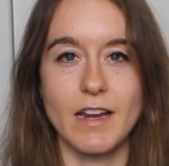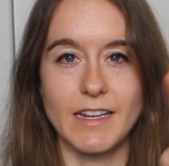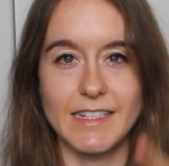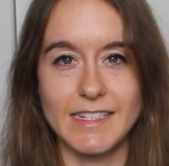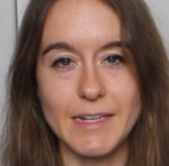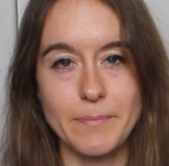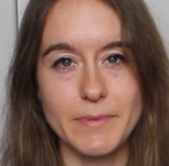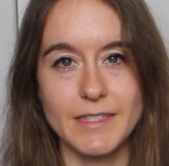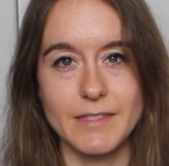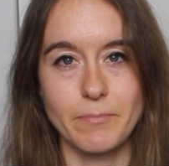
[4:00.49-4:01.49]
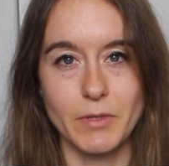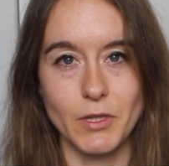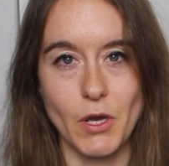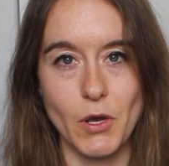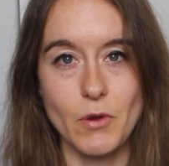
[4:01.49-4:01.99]
it dips
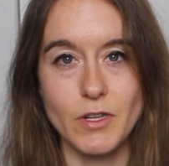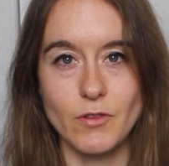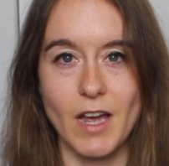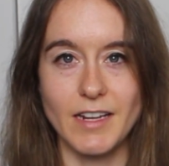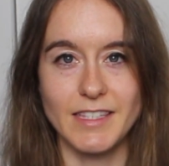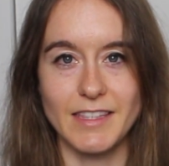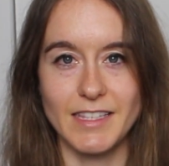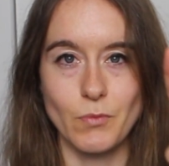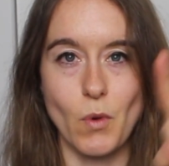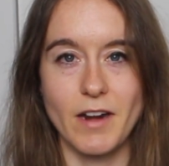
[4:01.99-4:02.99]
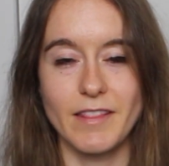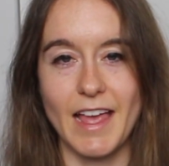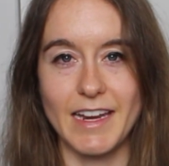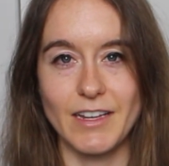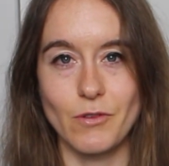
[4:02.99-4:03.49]
below. You can kind of see this one
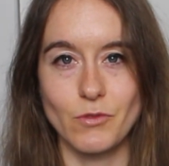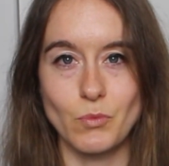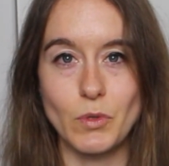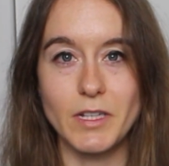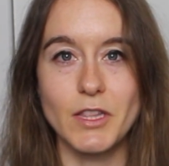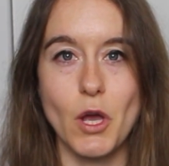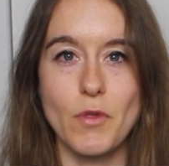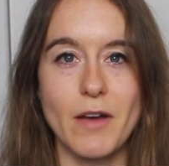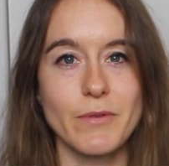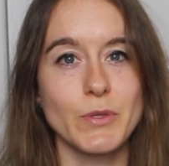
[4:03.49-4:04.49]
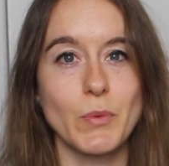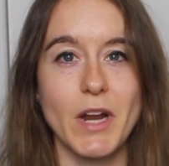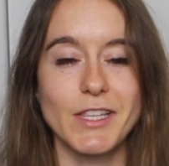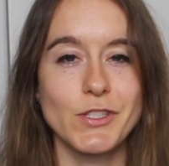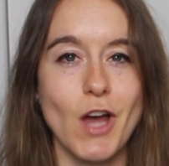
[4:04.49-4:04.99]
that it goes really low. That was when
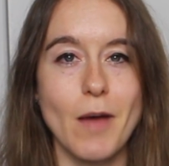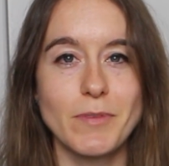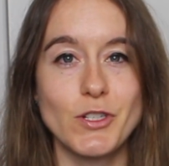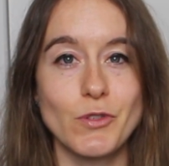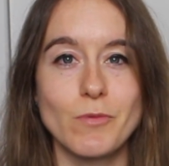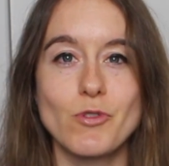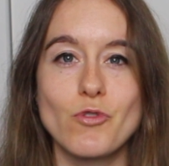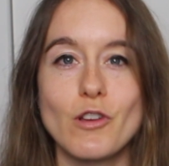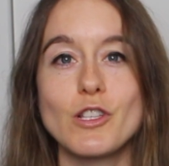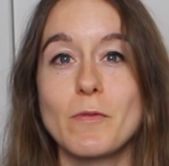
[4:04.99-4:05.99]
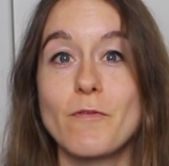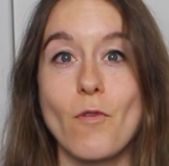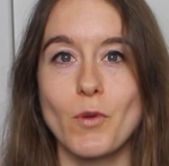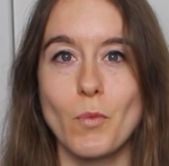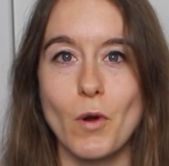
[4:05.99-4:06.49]
I stopped to do some drills
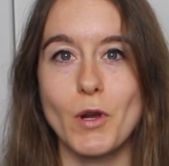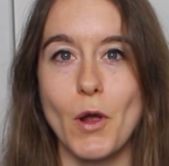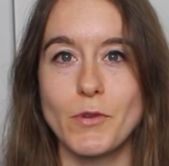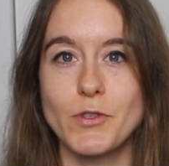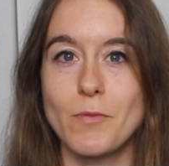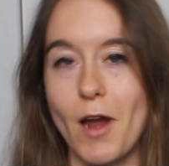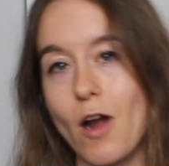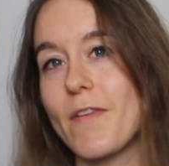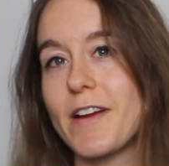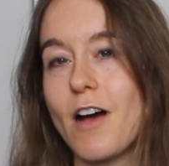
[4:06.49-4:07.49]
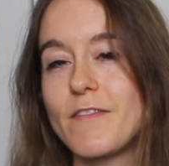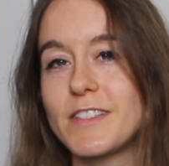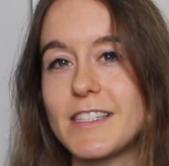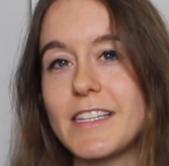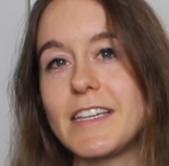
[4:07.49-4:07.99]
before the workout. So my heart rate
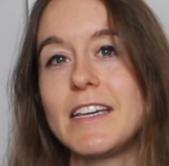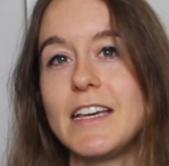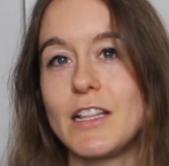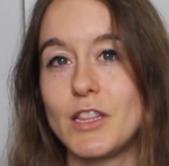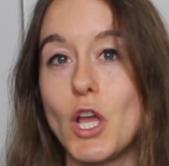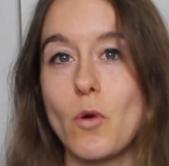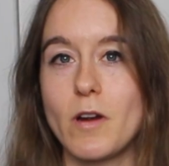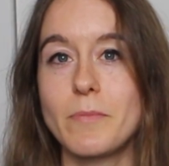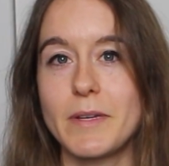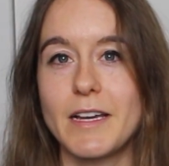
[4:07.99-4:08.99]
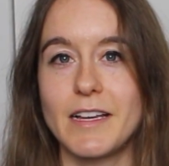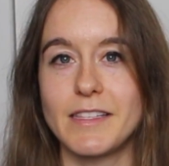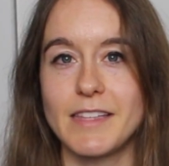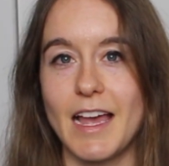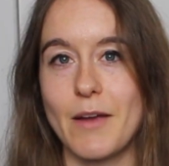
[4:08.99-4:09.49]
obviously lowered
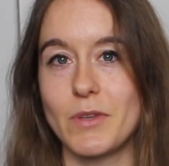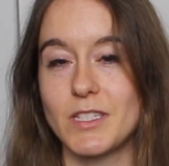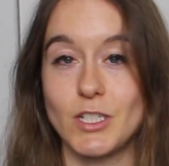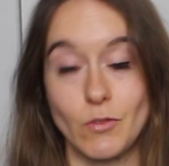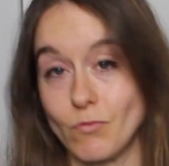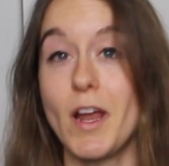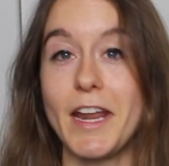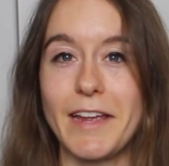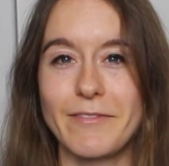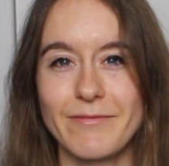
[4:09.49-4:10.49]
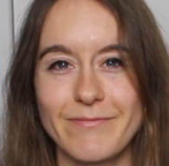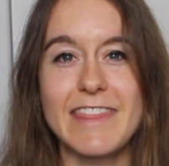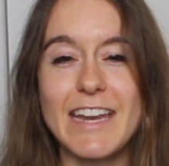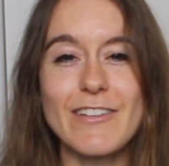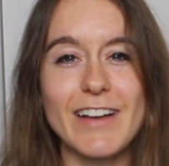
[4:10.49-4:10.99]
because I wasn't running.
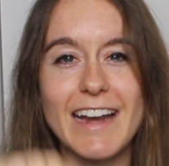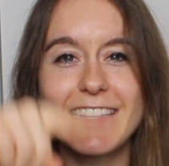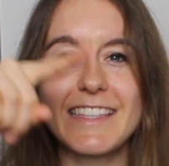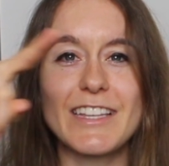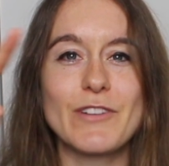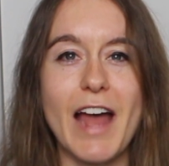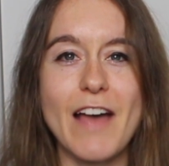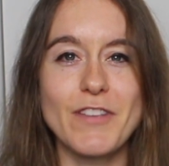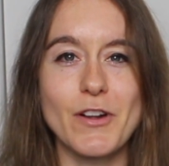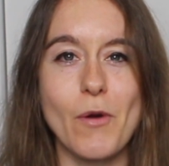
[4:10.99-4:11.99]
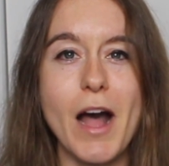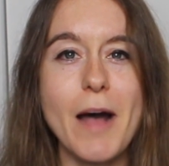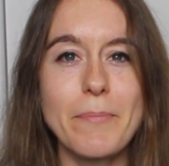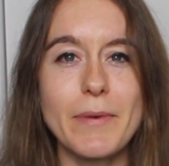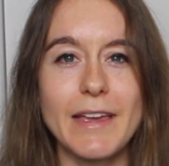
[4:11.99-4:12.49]
Then you can kind of see the graph that go
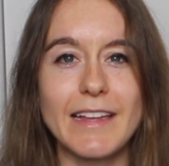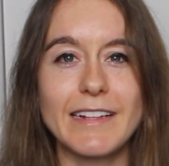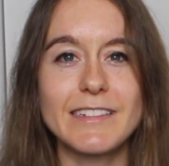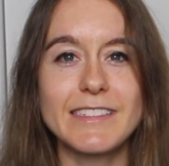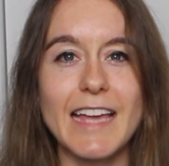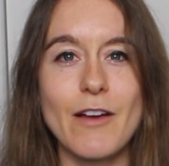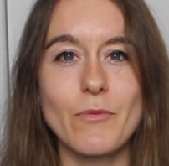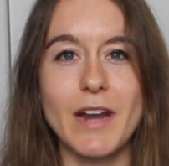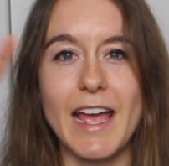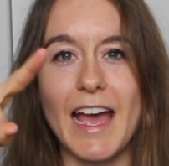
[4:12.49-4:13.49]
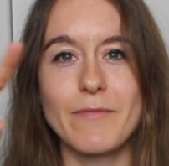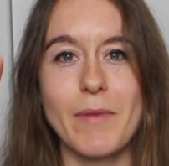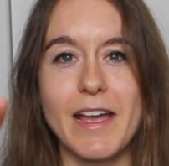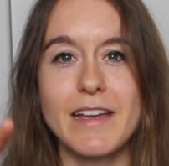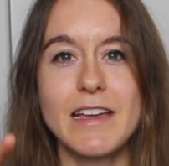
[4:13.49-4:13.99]
up and a little down when I had
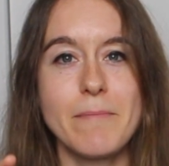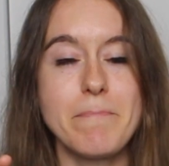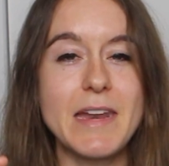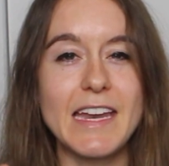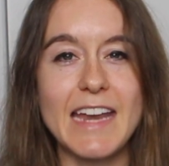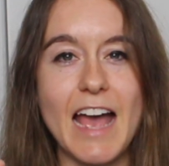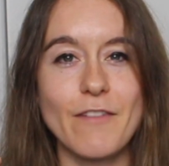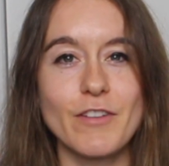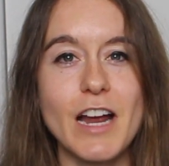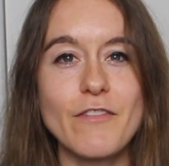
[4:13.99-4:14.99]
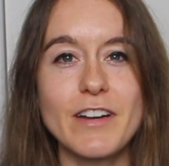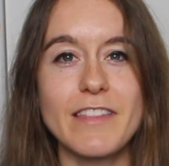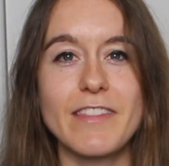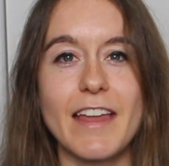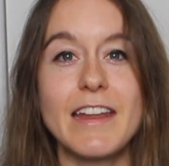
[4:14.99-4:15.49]
my minute and a half recovery,
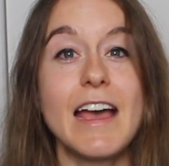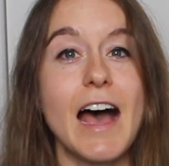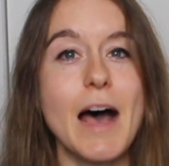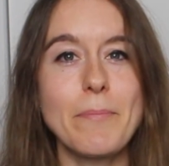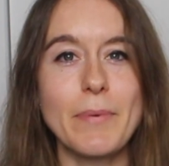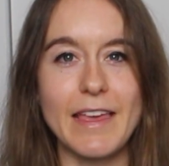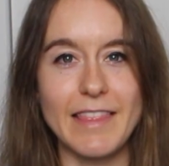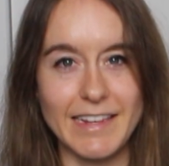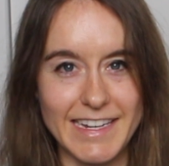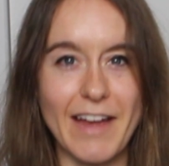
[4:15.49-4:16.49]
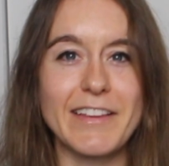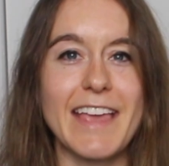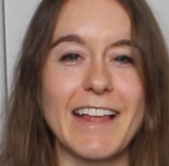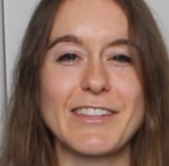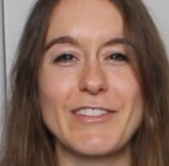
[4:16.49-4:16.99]
and then up and then down
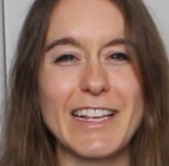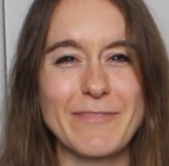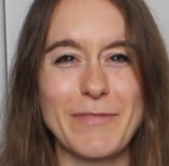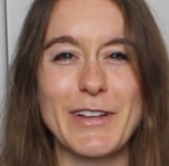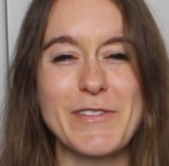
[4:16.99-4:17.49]
again. So that's pretty